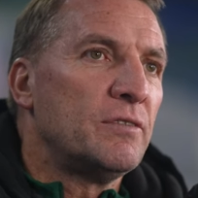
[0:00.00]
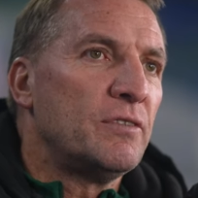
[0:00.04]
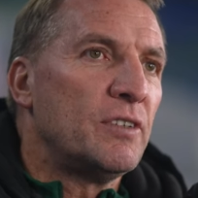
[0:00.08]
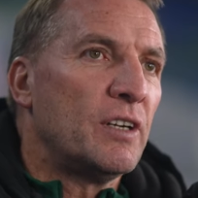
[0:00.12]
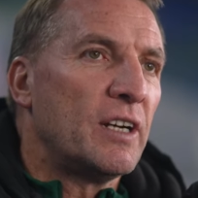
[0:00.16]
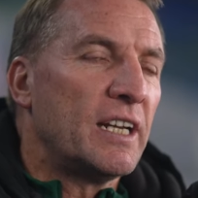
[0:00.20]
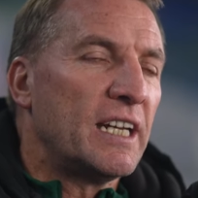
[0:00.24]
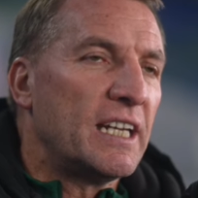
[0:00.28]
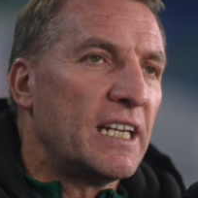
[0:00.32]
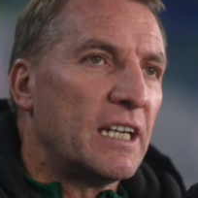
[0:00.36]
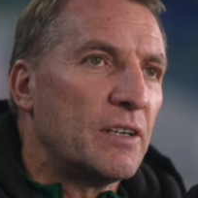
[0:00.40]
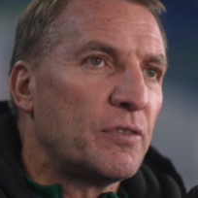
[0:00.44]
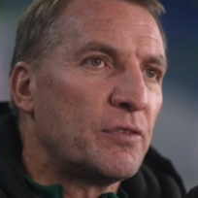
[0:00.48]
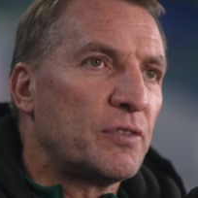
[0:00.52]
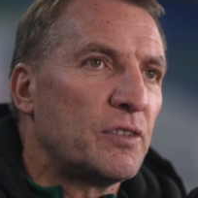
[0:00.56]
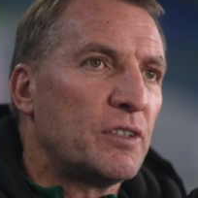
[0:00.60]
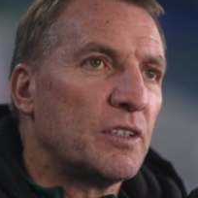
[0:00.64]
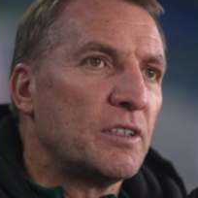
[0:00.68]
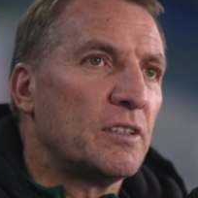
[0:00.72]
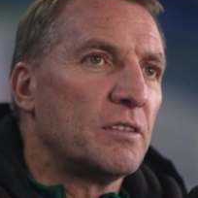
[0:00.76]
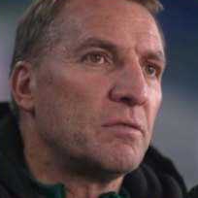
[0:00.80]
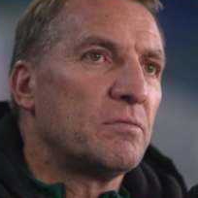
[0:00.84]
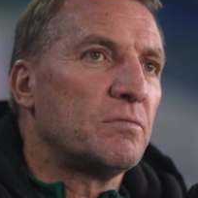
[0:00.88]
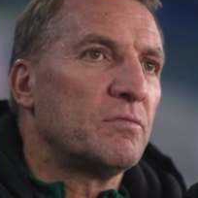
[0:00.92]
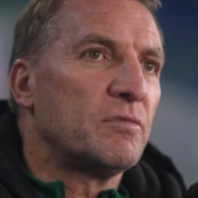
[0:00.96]
Very
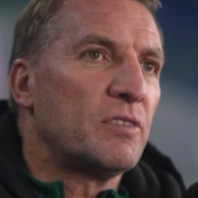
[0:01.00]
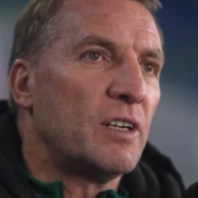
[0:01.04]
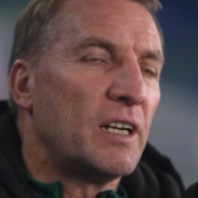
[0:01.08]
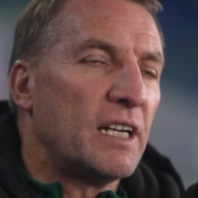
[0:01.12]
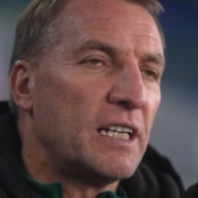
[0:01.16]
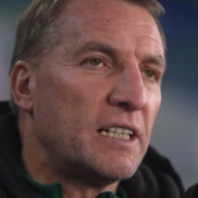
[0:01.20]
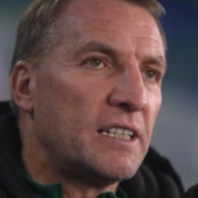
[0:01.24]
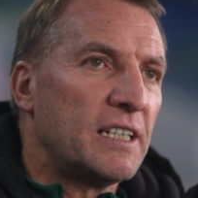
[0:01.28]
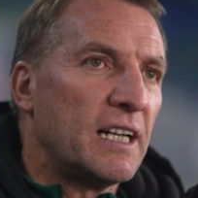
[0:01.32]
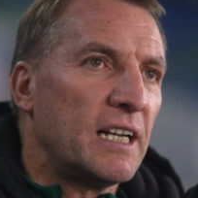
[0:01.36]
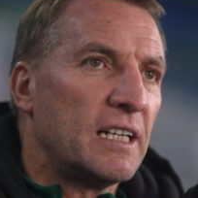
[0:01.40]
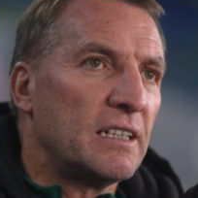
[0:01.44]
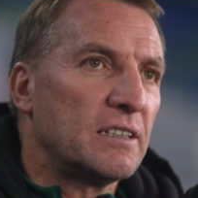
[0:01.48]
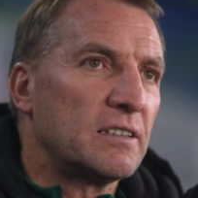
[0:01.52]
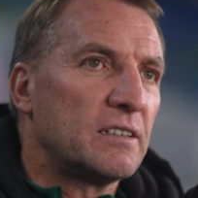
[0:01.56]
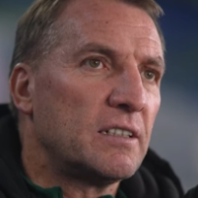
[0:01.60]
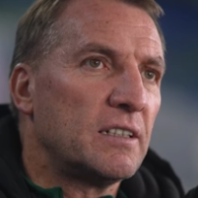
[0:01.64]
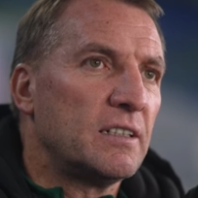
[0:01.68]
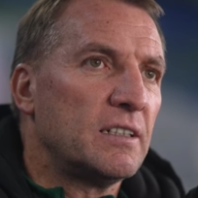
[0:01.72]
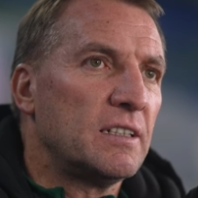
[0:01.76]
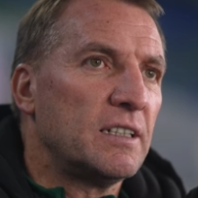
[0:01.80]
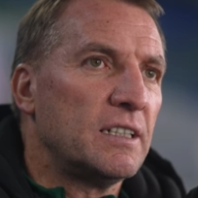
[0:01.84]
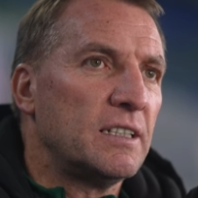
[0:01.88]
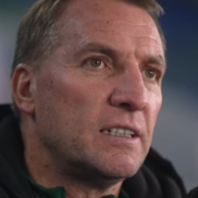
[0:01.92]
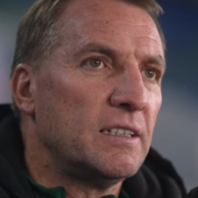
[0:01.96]
gifted, very
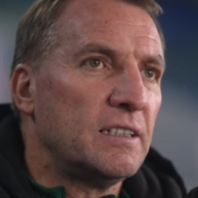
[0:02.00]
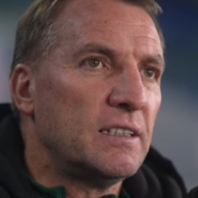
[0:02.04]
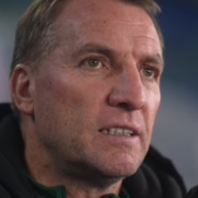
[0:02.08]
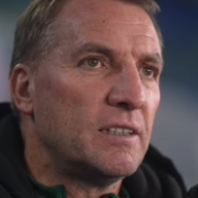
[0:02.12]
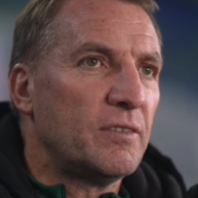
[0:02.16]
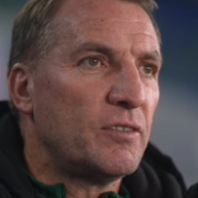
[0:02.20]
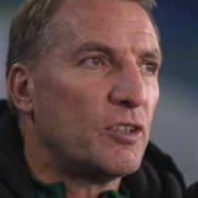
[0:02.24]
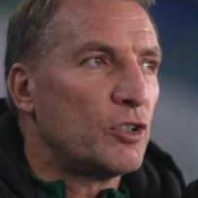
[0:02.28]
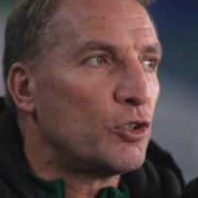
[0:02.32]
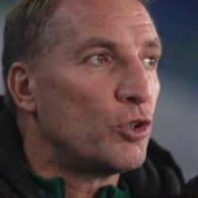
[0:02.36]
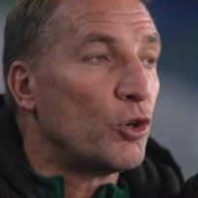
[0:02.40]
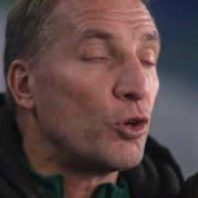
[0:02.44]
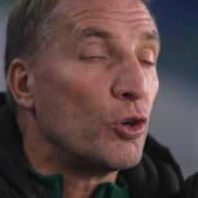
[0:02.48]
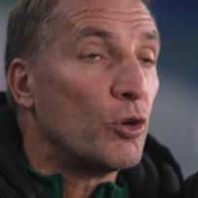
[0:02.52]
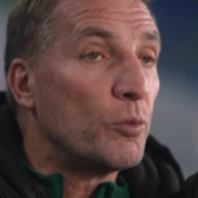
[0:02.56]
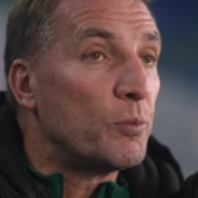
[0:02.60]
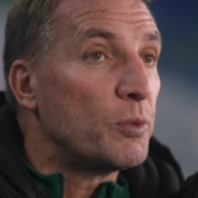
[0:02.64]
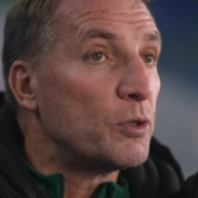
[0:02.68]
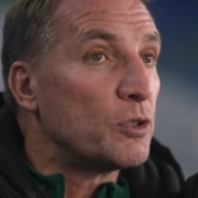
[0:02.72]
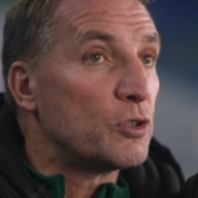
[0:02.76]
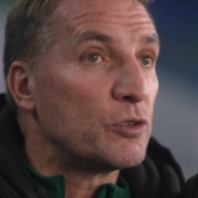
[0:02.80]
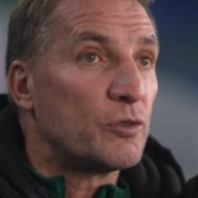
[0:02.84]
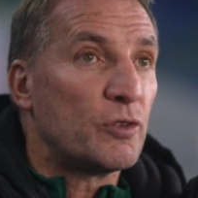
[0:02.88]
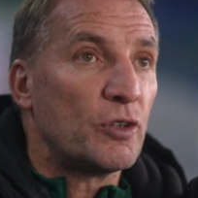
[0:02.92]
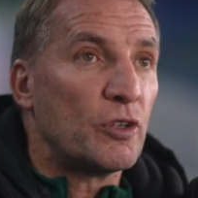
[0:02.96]
talented, and if the door
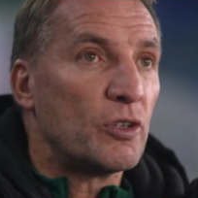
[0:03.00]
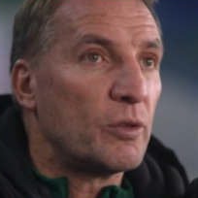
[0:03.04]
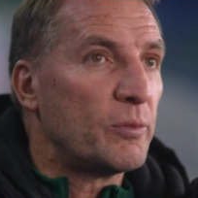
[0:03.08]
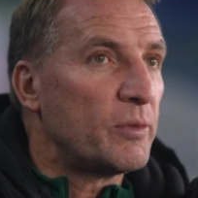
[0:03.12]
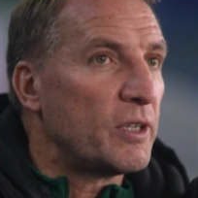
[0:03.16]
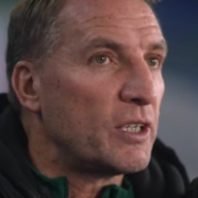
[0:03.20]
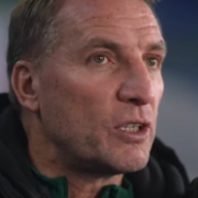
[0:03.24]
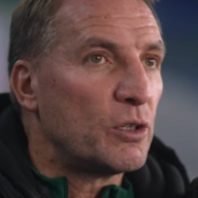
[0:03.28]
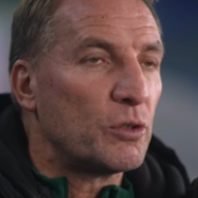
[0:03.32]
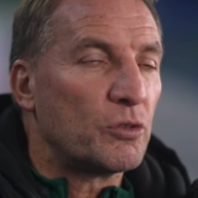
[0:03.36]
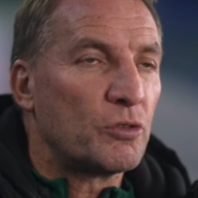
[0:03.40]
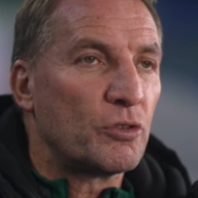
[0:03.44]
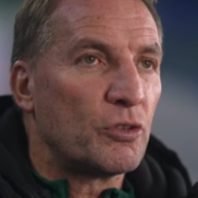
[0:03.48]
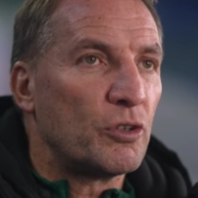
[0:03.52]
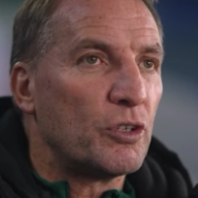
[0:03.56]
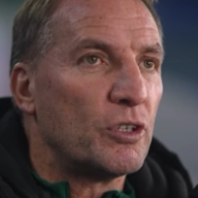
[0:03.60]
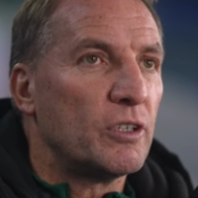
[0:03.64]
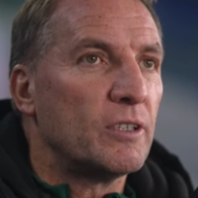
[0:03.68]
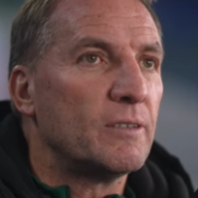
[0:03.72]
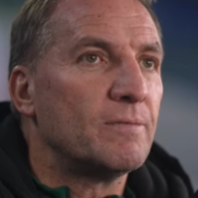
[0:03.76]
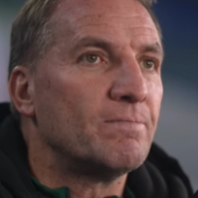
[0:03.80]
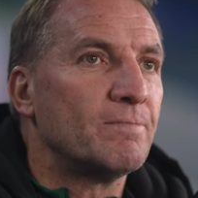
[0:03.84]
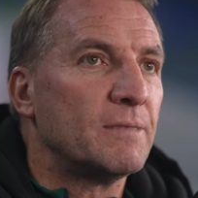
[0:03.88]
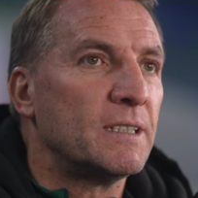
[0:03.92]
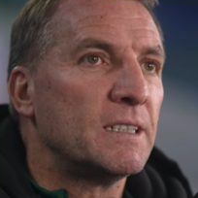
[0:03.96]
opens for them, they go through it.